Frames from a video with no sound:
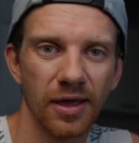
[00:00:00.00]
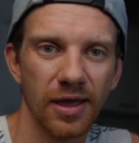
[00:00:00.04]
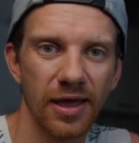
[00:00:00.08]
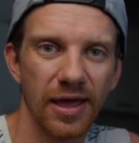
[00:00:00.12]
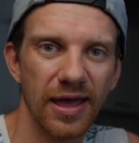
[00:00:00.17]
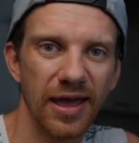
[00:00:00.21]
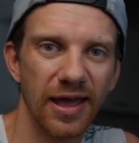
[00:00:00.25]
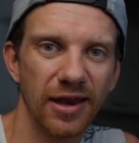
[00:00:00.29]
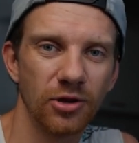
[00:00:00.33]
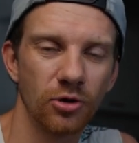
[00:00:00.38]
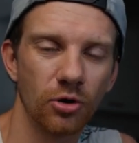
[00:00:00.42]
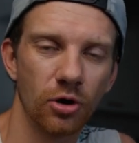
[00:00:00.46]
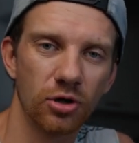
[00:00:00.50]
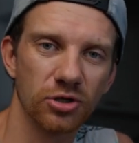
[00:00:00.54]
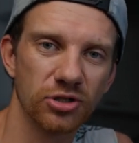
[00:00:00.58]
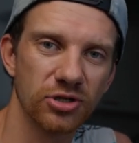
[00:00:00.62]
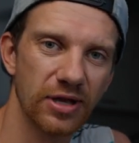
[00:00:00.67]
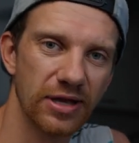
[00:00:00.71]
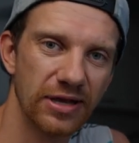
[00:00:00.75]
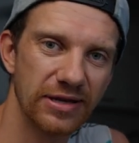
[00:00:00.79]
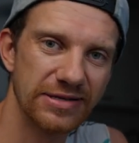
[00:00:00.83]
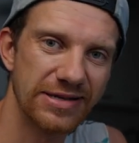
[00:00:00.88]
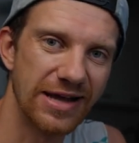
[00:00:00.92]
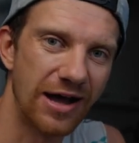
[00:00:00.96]
And you also
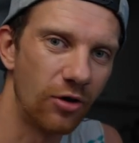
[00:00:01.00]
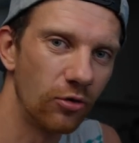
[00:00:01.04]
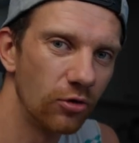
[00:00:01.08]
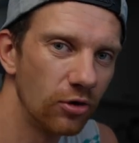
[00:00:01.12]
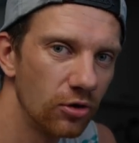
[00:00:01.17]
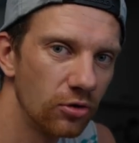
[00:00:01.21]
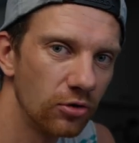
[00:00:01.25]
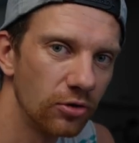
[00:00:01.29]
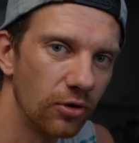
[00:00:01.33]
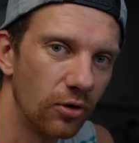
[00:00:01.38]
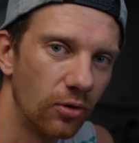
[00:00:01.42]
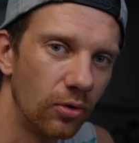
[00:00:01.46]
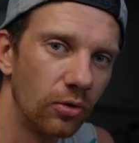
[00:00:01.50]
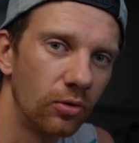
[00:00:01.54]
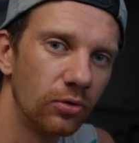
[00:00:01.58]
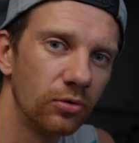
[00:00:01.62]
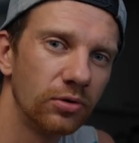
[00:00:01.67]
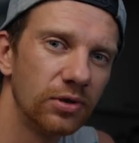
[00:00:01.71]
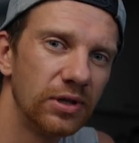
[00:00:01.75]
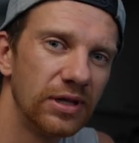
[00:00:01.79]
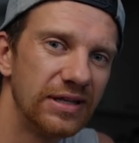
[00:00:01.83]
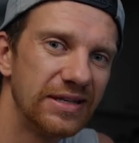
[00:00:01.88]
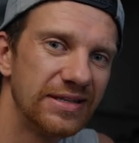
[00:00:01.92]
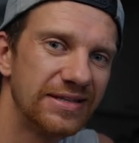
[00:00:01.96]
can download all
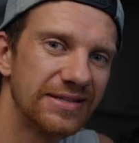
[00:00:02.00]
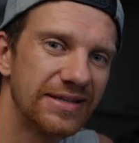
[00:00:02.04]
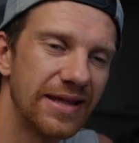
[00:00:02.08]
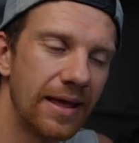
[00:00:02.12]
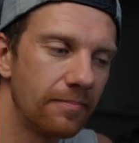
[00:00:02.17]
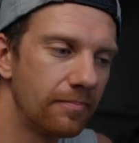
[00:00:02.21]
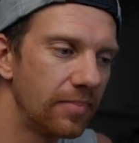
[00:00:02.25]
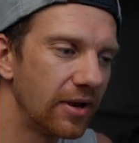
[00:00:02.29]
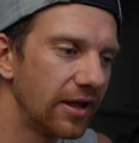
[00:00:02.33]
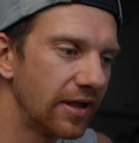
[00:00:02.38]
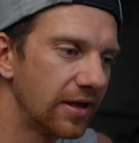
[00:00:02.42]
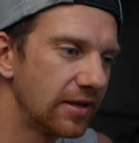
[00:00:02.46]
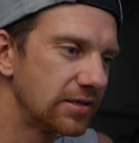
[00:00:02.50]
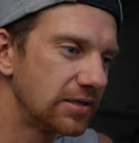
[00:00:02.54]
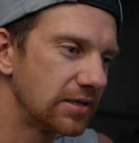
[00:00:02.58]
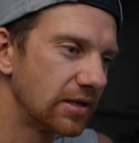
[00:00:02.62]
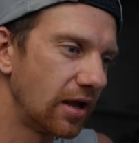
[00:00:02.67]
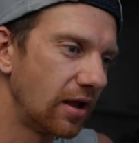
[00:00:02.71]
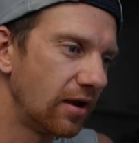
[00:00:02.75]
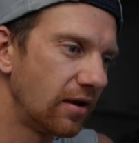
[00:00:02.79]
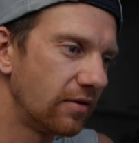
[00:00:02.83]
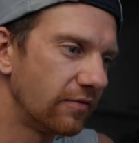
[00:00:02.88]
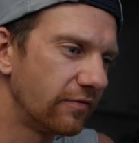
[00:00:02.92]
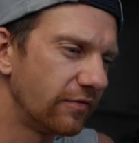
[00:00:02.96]
these templates
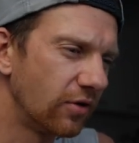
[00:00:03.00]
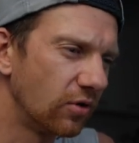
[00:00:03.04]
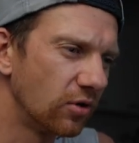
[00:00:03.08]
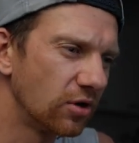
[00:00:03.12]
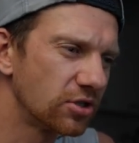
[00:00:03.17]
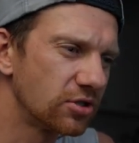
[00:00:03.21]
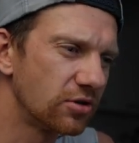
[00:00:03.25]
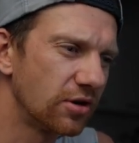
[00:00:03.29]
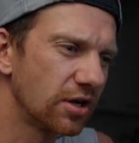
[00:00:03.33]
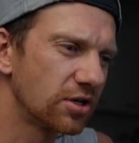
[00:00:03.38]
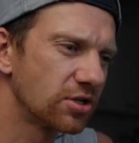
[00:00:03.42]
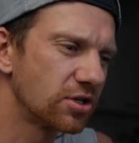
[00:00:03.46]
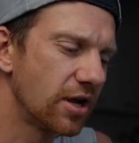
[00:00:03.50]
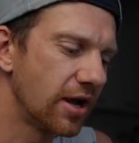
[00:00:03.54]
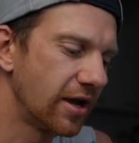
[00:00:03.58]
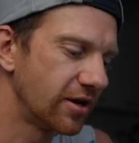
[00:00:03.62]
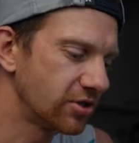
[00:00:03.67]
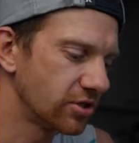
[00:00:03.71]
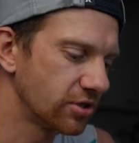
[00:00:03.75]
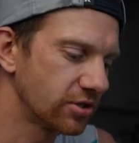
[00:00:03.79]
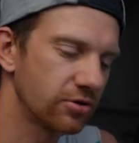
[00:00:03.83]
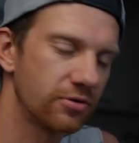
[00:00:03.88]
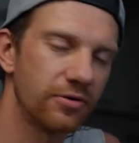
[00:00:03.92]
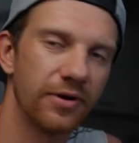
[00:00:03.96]
and photo structure I
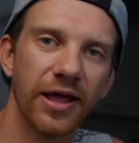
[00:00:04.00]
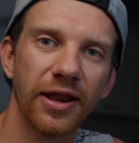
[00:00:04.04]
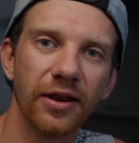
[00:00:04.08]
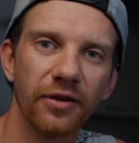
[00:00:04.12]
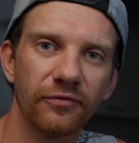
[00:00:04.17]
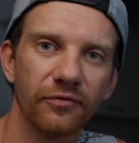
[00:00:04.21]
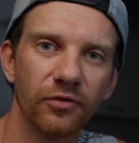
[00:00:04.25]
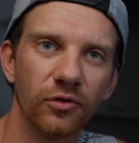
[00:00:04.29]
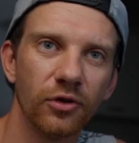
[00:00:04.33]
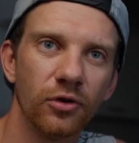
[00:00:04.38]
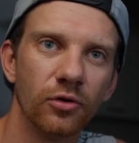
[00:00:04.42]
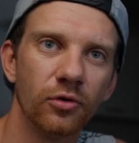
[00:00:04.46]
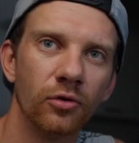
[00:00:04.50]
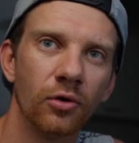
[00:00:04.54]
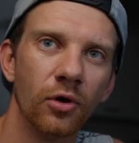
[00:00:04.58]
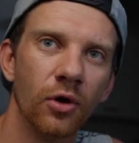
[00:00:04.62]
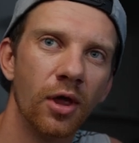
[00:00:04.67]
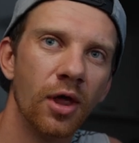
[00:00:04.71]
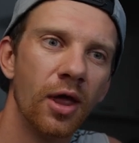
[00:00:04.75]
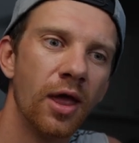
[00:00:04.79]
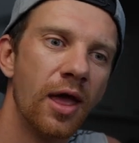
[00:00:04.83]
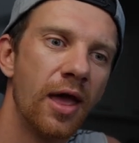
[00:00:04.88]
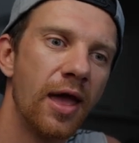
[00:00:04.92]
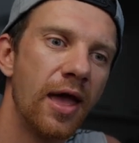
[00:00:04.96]
just created for you
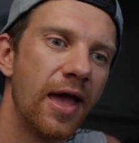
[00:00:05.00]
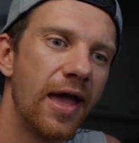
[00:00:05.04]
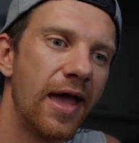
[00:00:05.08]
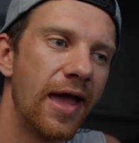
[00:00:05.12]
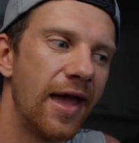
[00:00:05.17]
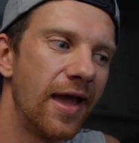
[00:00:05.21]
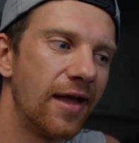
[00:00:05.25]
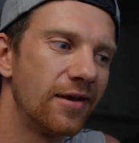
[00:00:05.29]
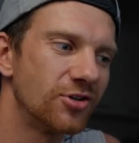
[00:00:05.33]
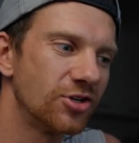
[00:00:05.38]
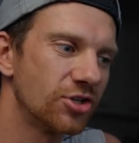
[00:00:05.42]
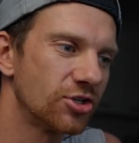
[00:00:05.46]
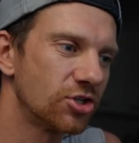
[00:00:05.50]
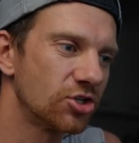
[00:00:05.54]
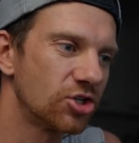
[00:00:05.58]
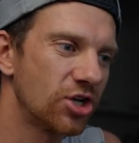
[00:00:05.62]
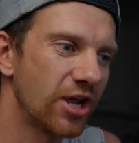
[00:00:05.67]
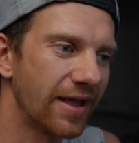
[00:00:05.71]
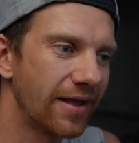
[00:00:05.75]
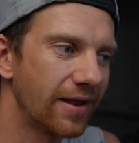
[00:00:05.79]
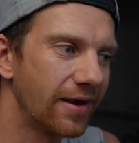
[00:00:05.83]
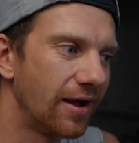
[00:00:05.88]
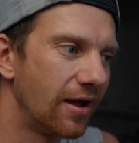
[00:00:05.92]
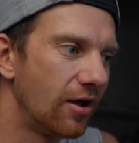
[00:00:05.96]
and just check
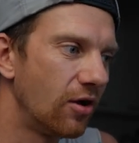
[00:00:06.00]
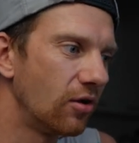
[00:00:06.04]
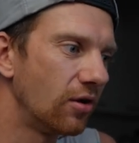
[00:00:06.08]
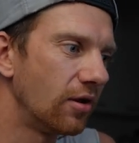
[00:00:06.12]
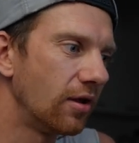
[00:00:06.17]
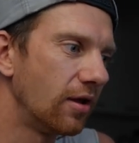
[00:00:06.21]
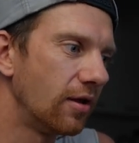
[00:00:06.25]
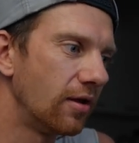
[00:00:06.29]
it out.